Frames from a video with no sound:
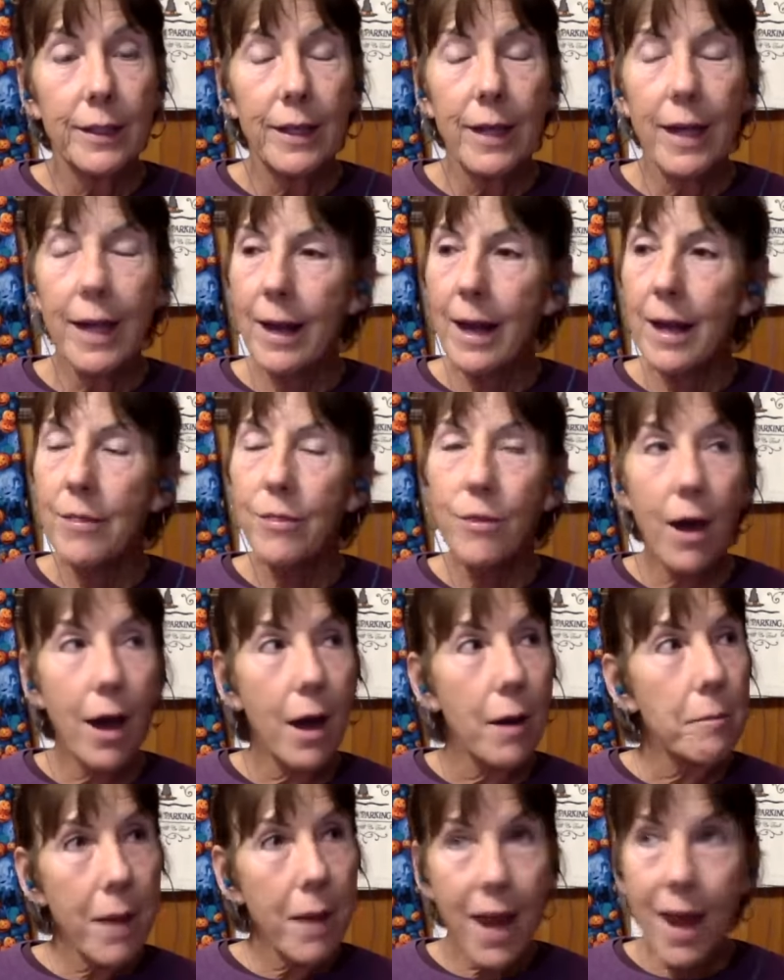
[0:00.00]
And I
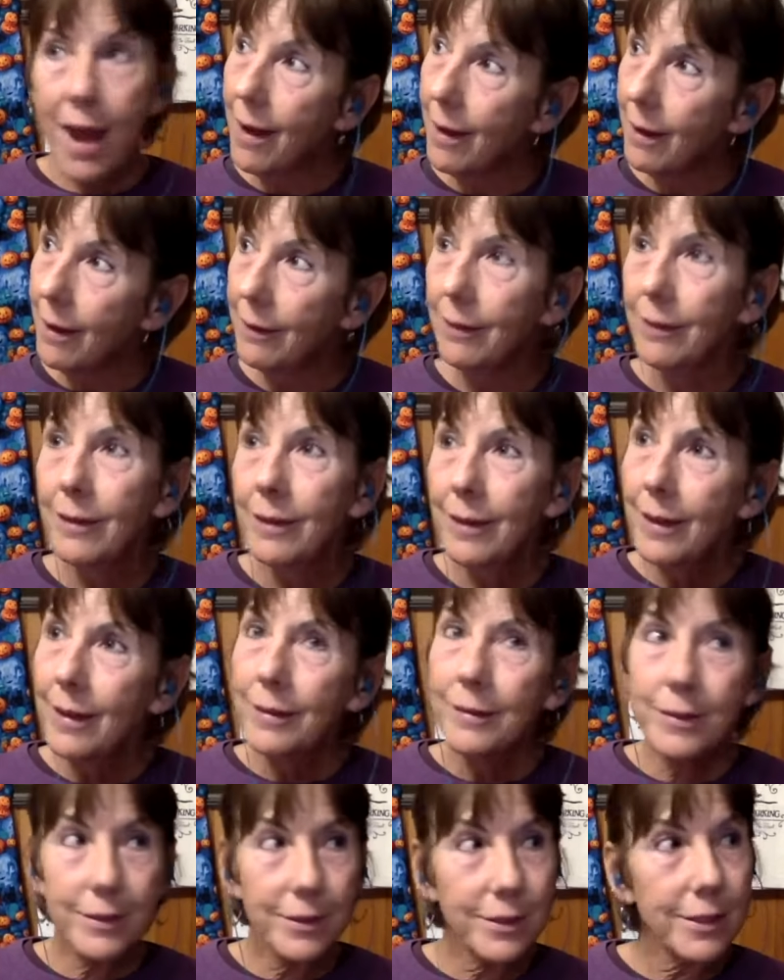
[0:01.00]
thought, man,
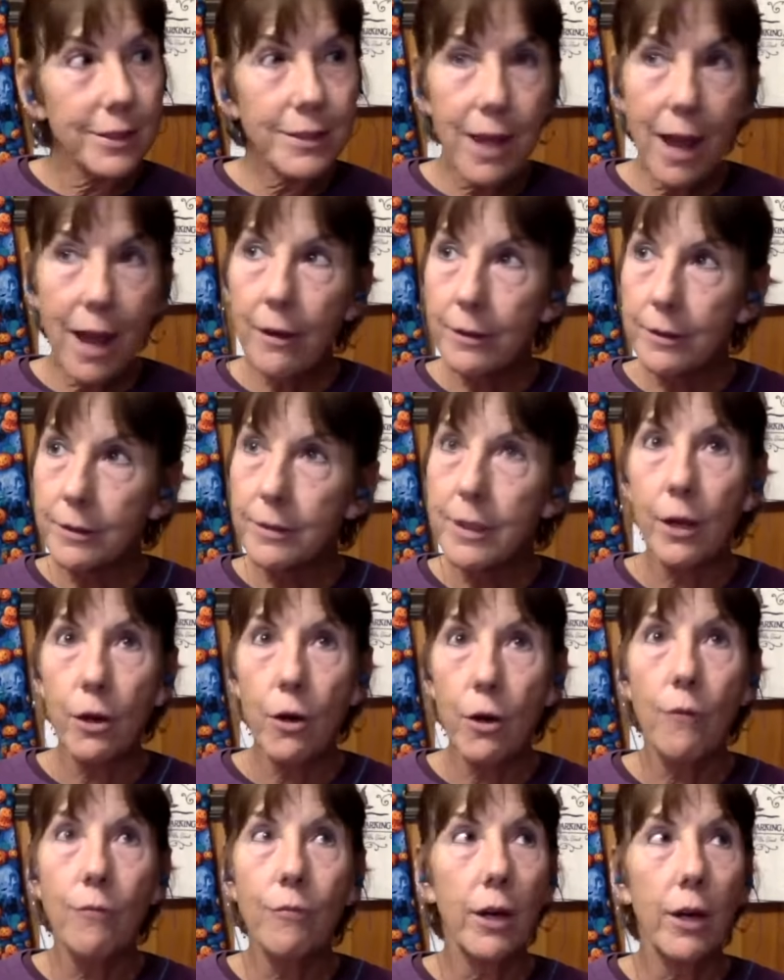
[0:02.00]
this is how to take
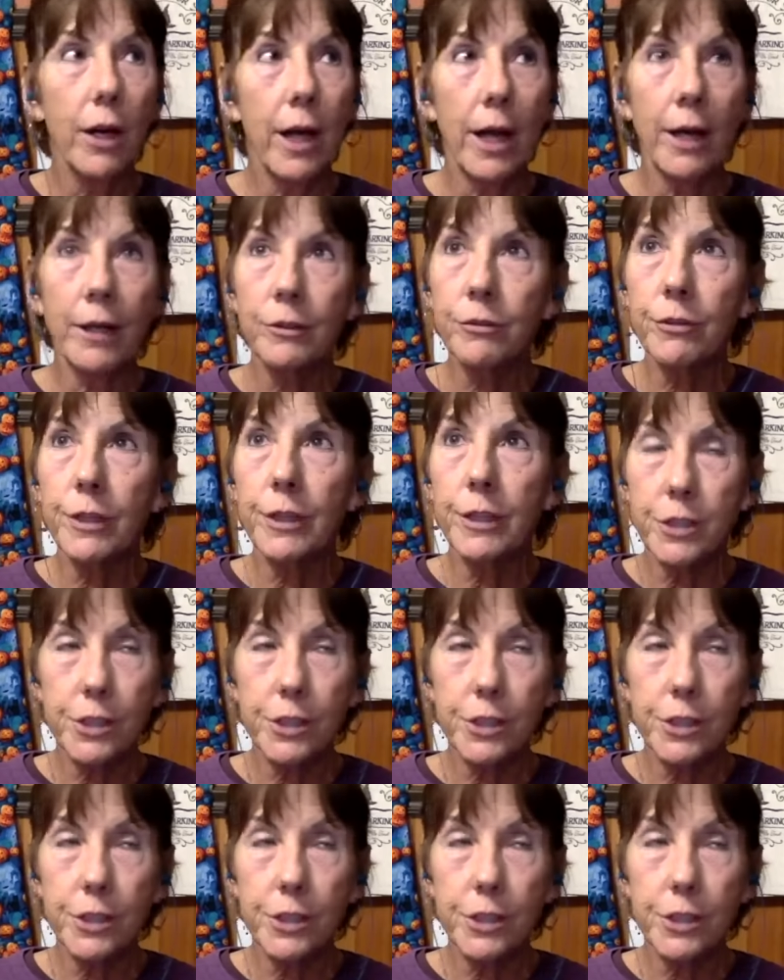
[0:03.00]
over a country.